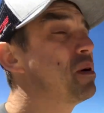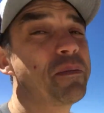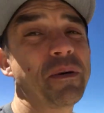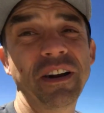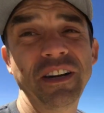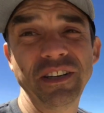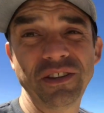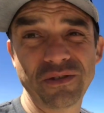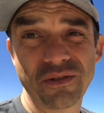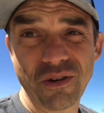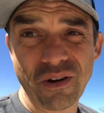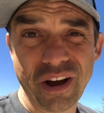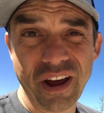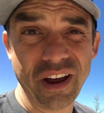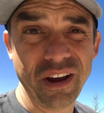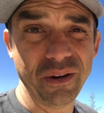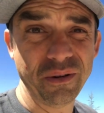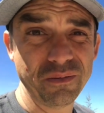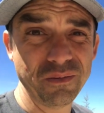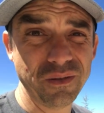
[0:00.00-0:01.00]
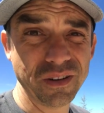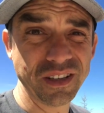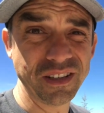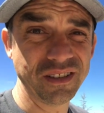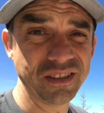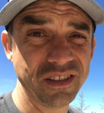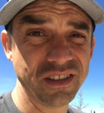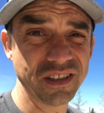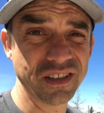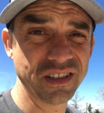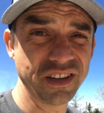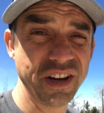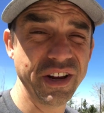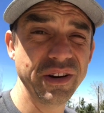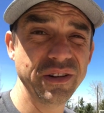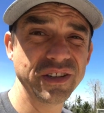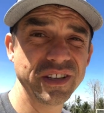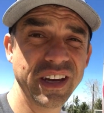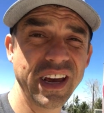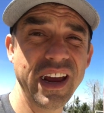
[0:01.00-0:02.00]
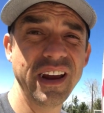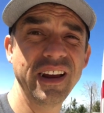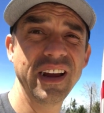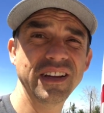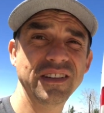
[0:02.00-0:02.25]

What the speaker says: my buddy Troy, who was just hugely